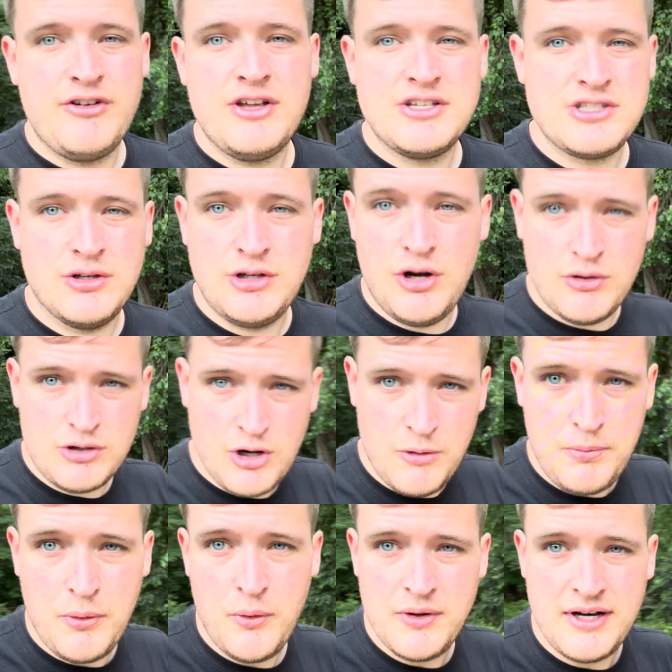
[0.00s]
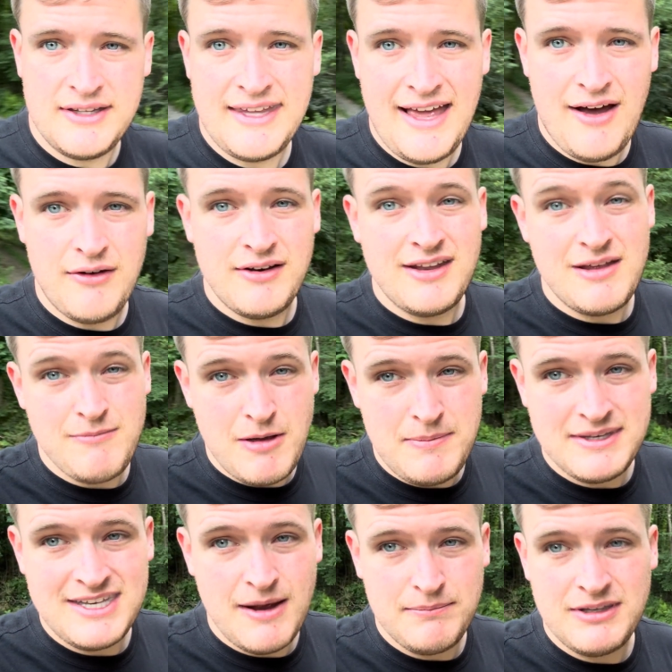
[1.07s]
So don't go pulling it down. It may be
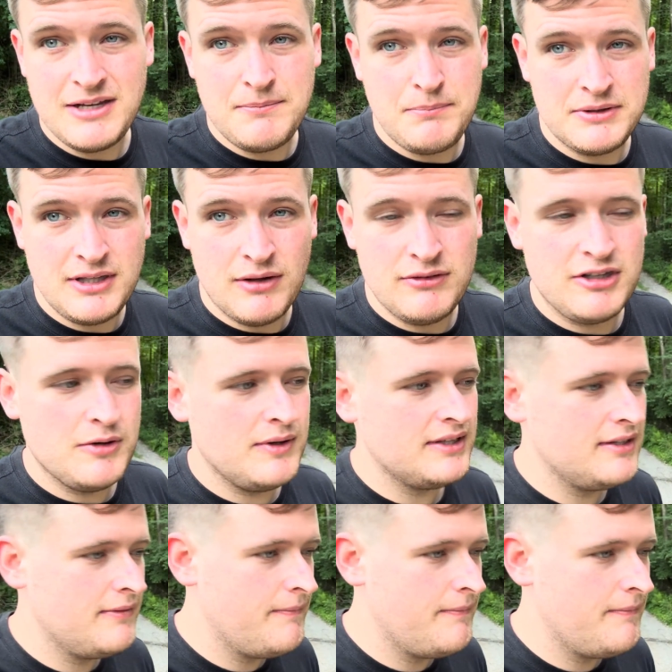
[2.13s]
tempting, but don't do it.